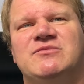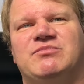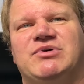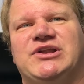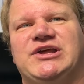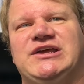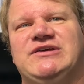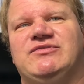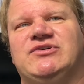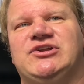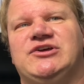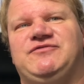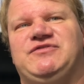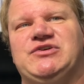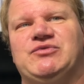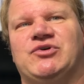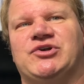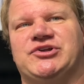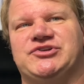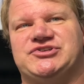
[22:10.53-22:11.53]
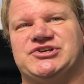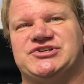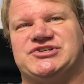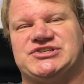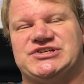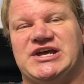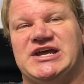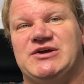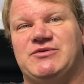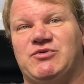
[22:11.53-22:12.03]
But even if you want to
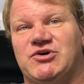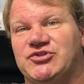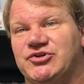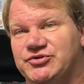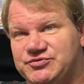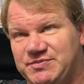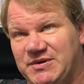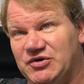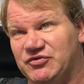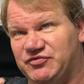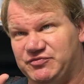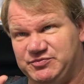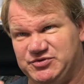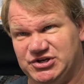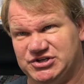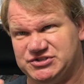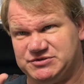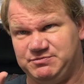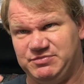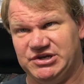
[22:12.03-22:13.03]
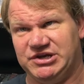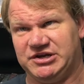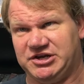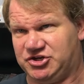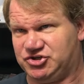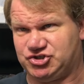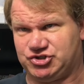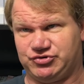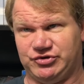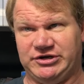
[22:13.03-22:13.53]
just say, well, they're both just being
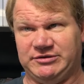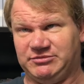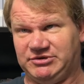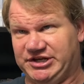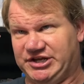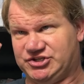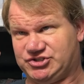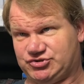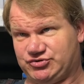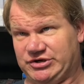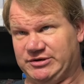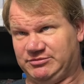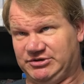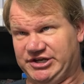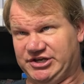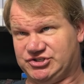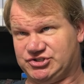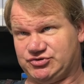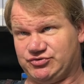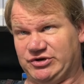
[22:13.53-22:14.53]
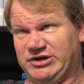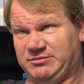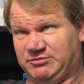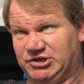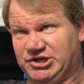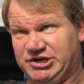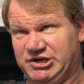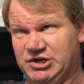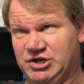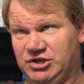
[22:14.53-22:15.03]
extremely, extremely,
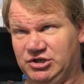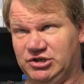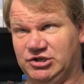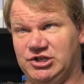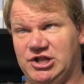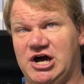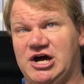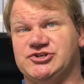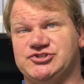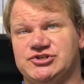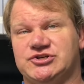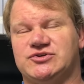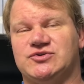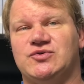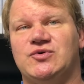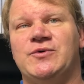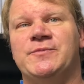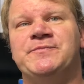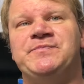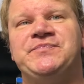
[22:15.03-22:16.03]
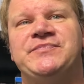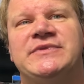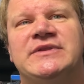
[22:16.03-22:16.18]
extremely logical.